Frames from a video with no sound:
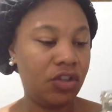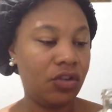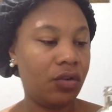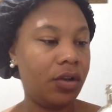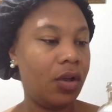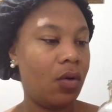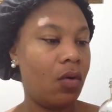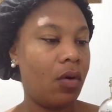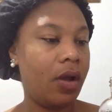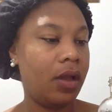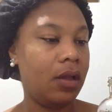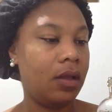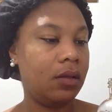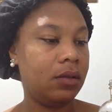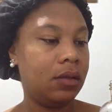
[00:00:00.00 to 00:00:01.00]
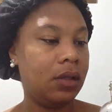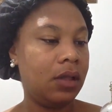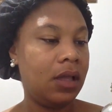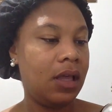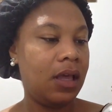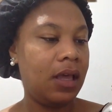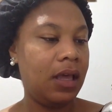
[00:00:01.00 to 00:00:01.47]
tree oil
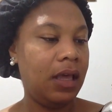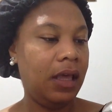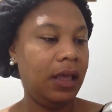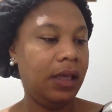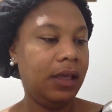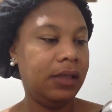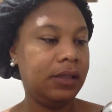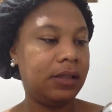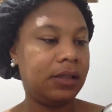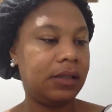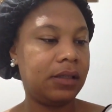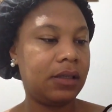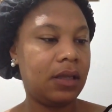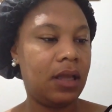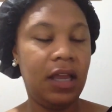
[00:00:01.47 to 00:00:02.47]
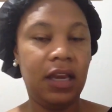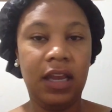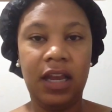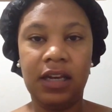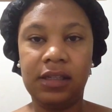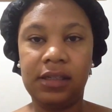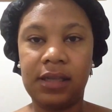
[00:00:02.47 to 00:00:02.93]
is an
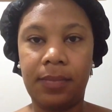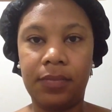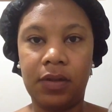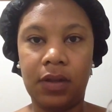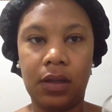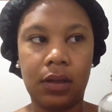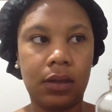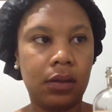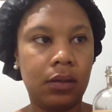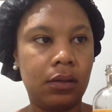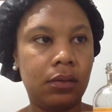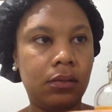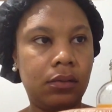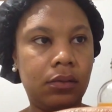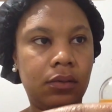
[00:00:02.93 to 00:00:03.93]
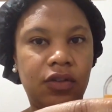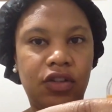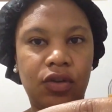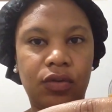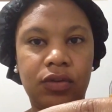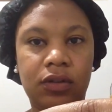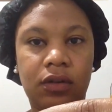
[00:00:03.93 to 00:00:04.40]
antiseptic,
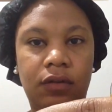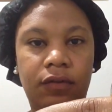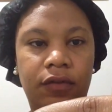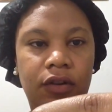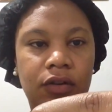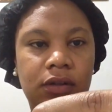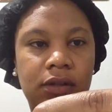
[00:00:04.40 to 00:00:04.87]
so it's good for your